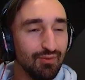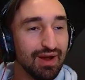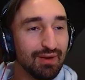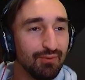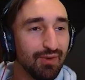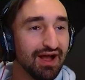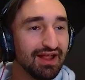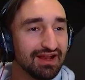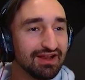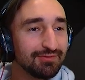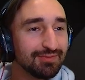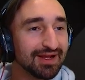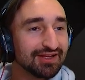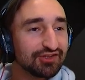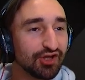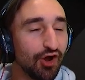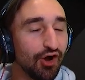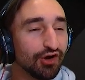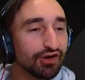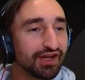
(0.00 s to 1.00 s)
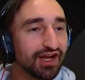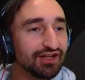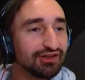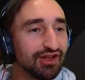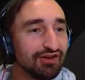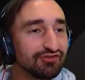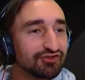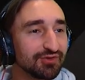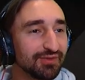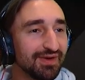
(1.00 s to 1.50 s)
Wait, what? He's my target. I
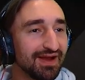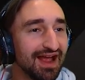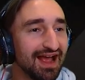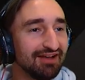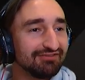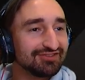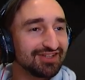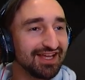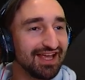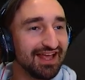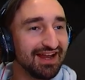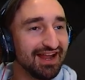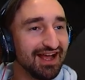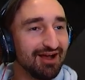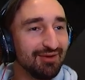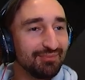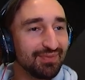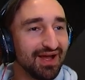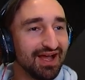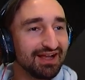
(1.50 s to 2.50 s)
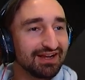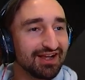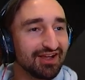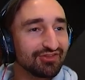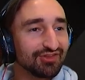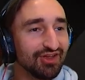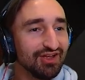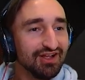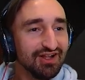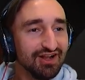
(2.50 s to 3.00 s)
love you, Jerome. I have to head out. Bye,
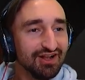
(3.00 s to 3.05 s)
guys.